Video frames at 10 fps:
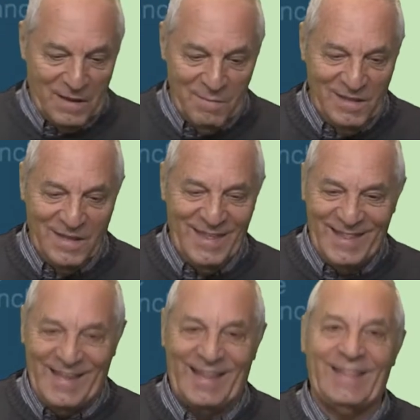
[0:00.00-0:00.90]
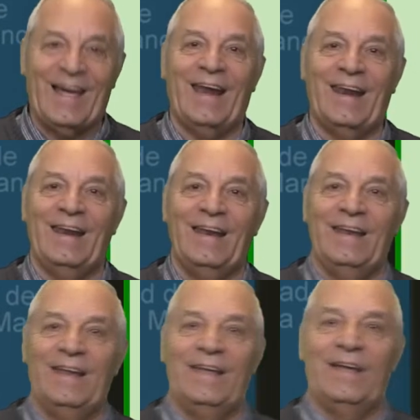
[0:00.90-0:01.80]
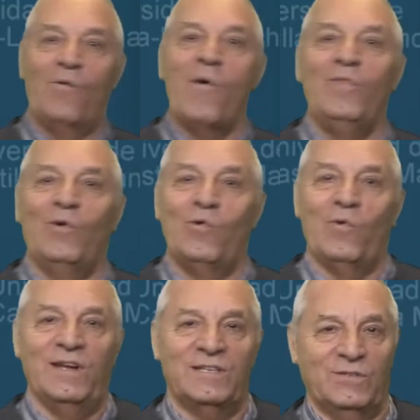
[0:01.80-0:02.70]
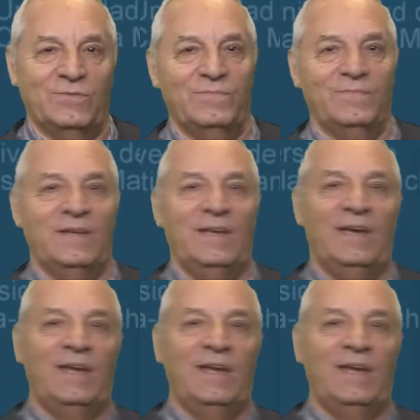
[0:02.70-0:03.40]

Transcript: In this case we explain it with the help of an example.